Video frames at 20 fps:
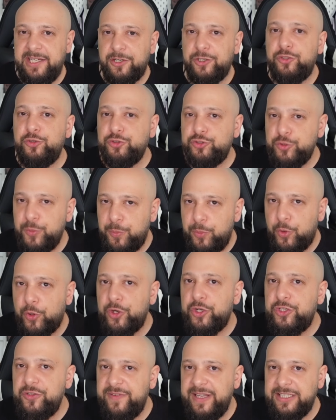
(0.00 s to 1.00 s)
to
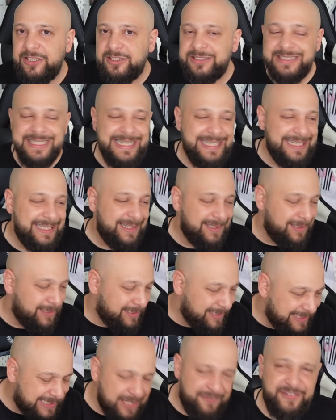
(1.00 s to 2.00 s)
support Juventus in
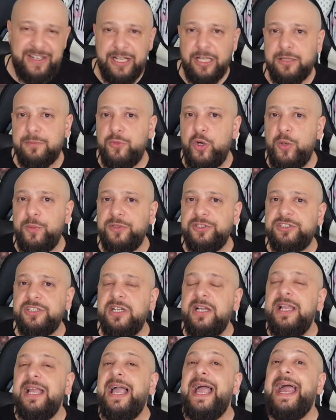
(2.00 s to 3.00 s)
difficult moments
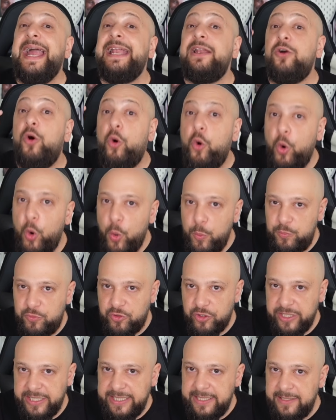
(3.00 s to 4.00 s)
and
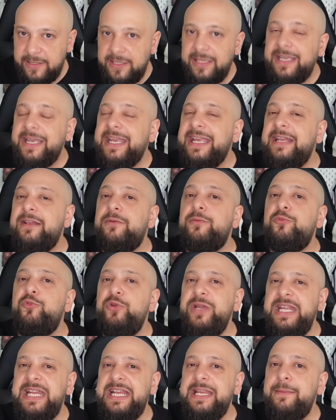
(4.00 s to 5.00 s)
hopefully in
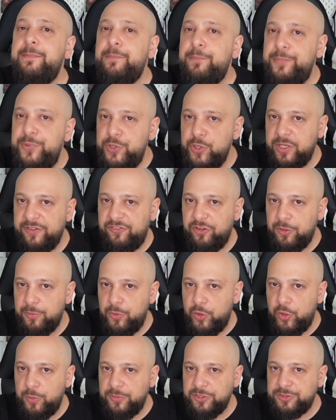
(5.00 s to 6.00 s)
really beautiful
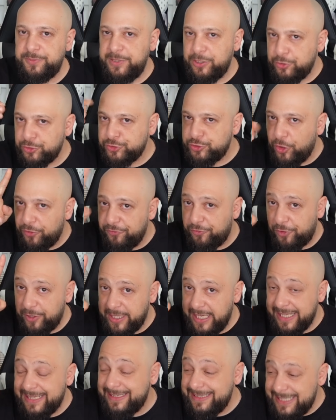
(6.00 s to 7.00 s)
moments. Because don't
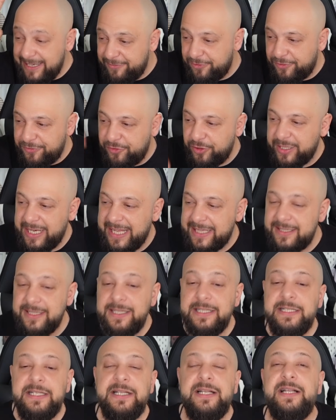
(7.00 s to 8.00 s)
forget, never forget,
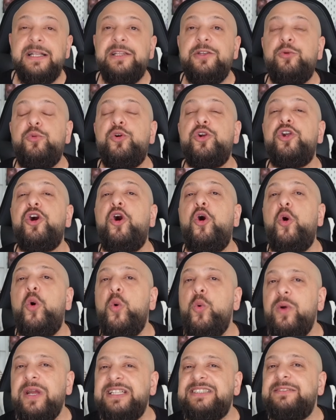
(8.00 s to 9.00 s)
there were
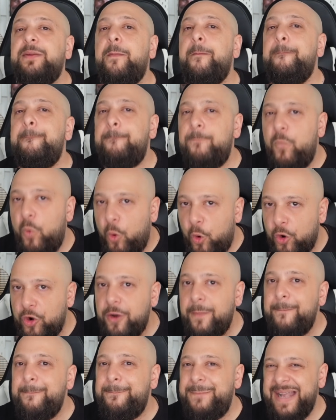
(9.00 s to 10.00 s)
always
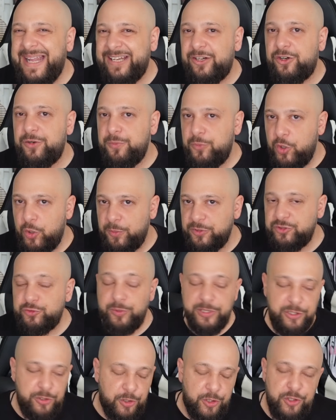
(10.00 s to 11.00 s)
more better moments
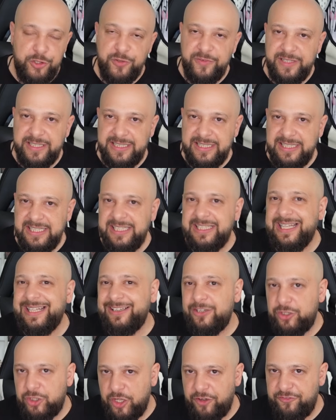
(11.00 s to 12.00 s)
when you are a Juventini
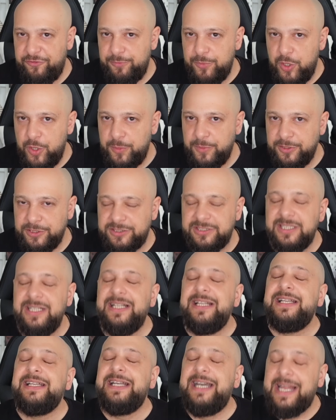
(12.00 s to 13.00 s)
than tough moments.
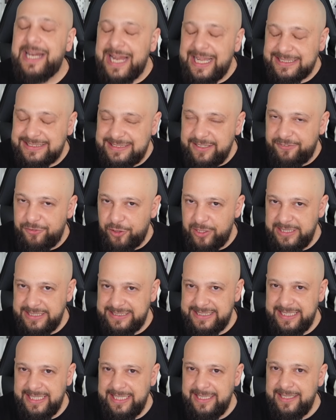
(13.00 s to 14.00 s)
Grazie for
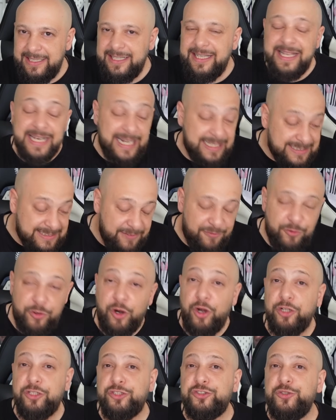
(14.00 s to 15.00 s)
listening. Grazie for
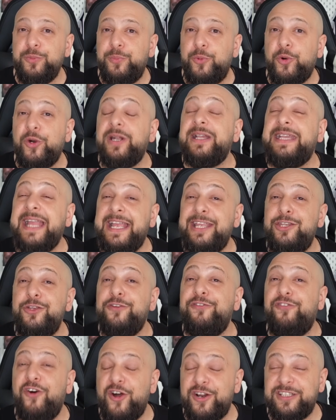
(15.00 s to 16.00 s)
all the support. Thank
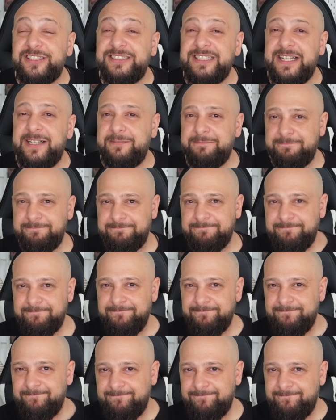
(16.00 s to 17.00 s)
you, Forza
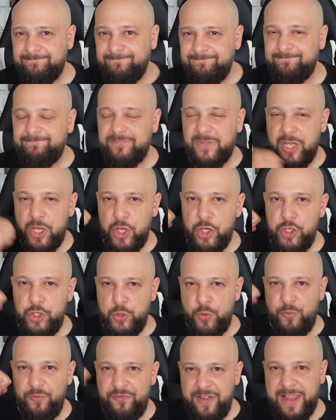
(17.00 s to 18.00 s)

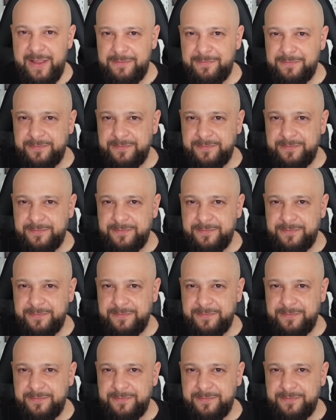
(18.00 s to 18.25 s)
Juve.